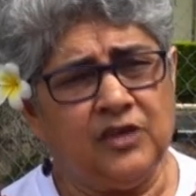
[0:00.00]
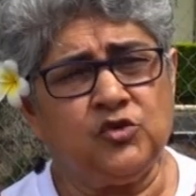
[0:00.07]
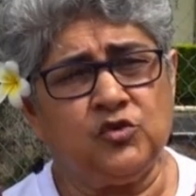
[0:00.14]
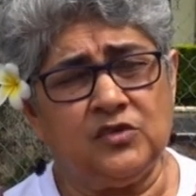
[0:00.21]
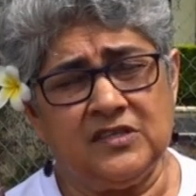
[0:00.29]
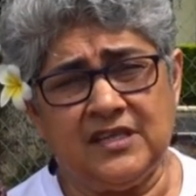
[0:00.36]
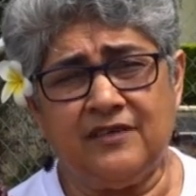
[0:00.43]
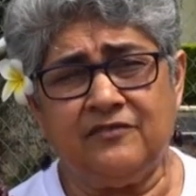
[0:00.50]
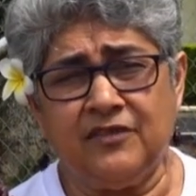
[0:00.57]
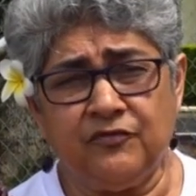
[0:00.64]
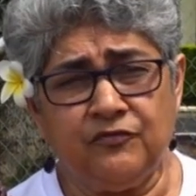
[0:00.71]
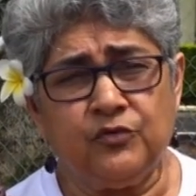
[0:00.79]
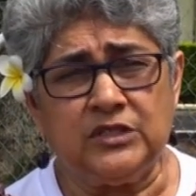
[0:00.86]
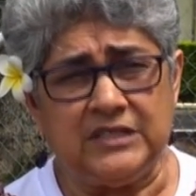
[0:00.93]
they should serve
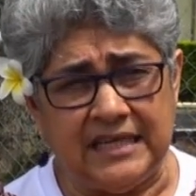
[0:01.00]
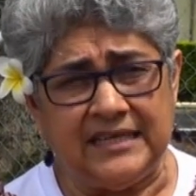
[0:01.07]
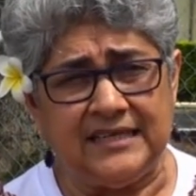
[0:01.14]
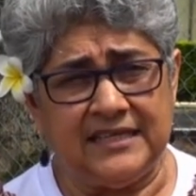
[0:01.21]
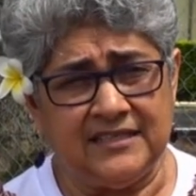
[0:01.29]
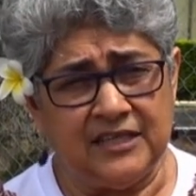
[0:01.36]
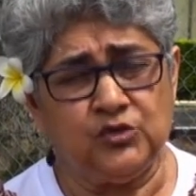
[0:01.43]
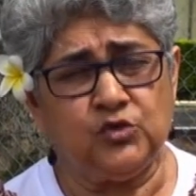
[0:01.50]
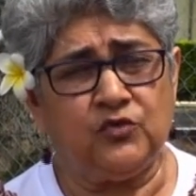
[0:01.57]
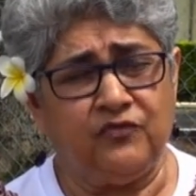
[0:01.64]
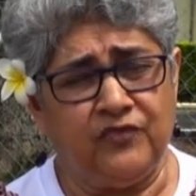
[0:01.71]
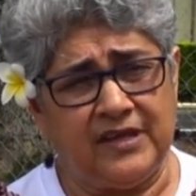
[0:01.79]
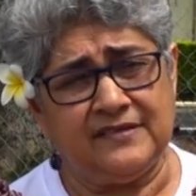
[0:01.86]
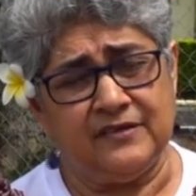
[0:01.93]
the full sentence. They
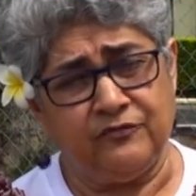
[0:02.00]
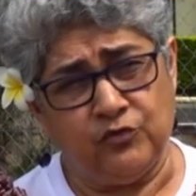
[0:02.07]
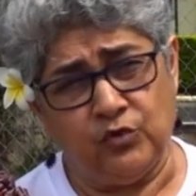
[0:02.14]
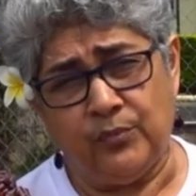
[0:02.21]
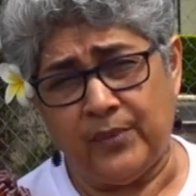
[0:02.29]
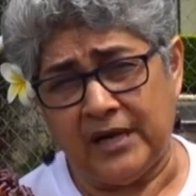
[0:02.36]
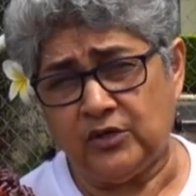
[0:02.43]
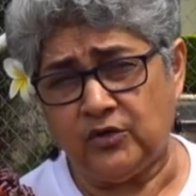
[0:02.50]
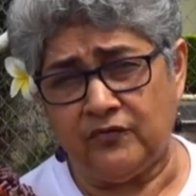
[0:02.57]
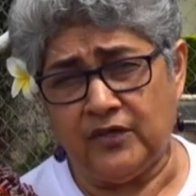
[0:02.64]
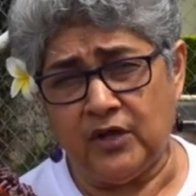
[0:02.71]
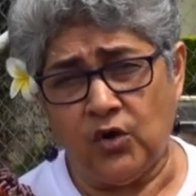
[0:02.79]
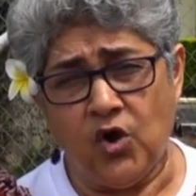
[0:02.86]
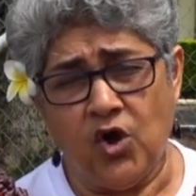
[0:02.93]
should face the full brunt
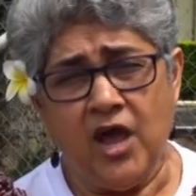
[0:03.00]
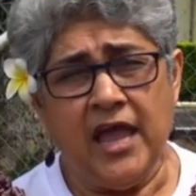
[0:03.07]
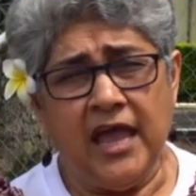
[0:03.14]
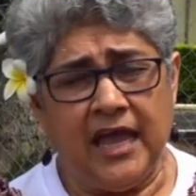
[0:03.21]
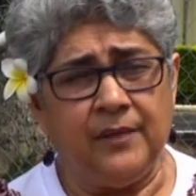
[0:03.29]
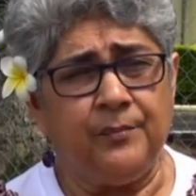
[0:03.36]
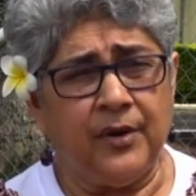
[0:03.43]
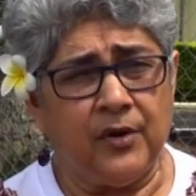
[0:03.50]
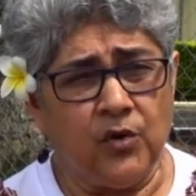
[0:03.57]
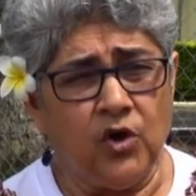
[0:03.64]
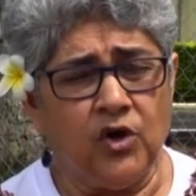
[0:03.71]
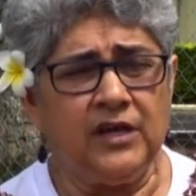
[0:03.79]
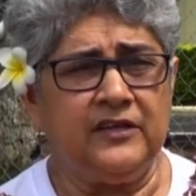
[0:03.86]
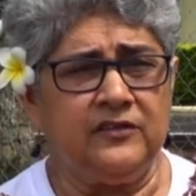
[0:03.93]
of the law, and
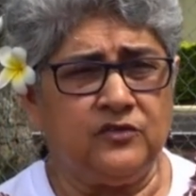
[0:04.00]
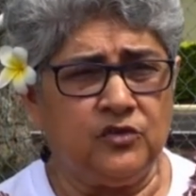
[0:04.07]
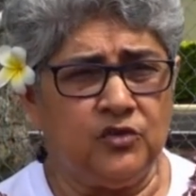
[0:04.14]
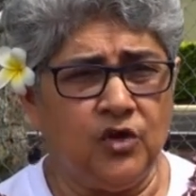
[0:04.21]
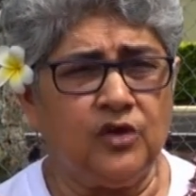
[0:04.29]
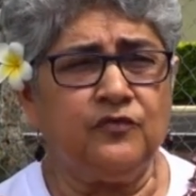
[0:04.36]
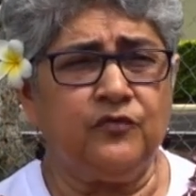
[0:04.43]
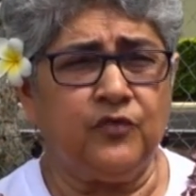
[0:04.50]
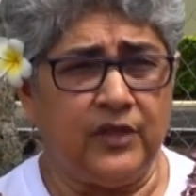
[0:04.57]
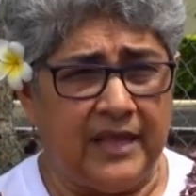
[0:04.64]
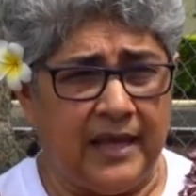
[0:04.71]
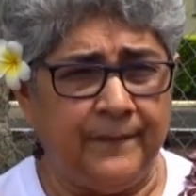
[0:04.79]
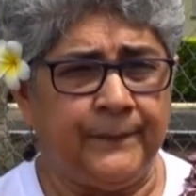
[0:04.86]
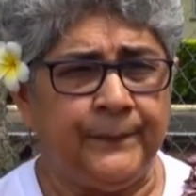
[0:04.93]
parole is not for
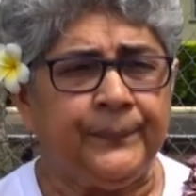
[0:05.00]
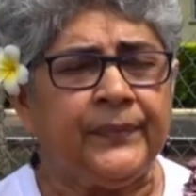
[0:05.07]
them.